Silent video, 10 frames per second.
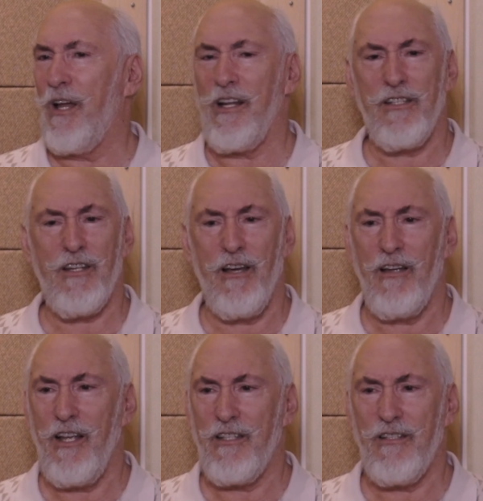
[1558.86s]
But it's
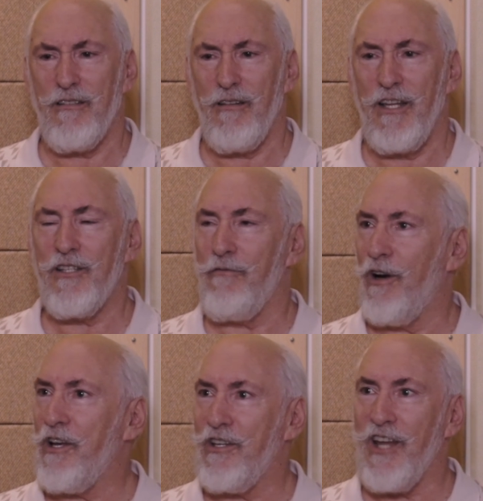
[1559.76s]
a
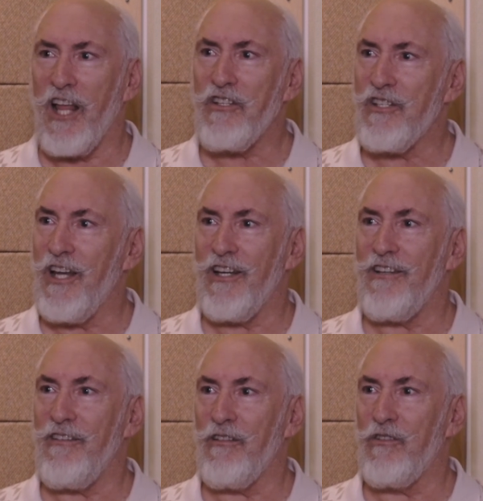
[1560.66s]
very dense and
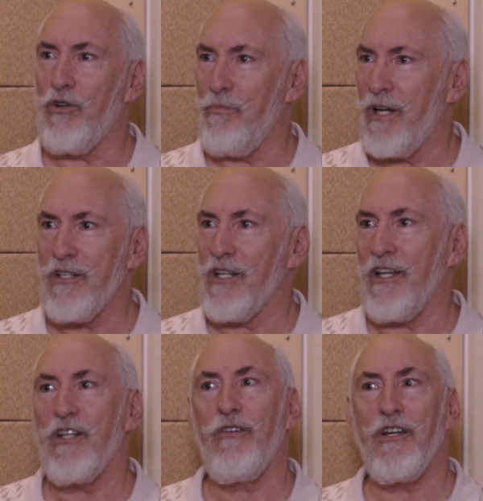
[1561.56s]

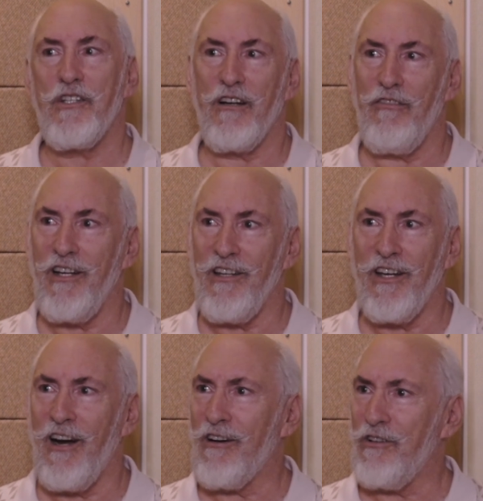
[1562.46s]
tremendously interesting read. The
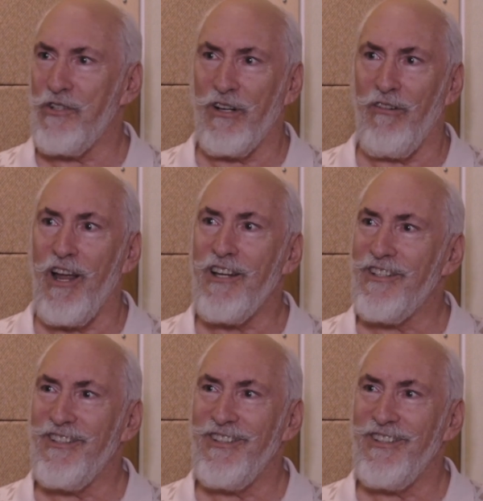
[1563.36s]
characters are great.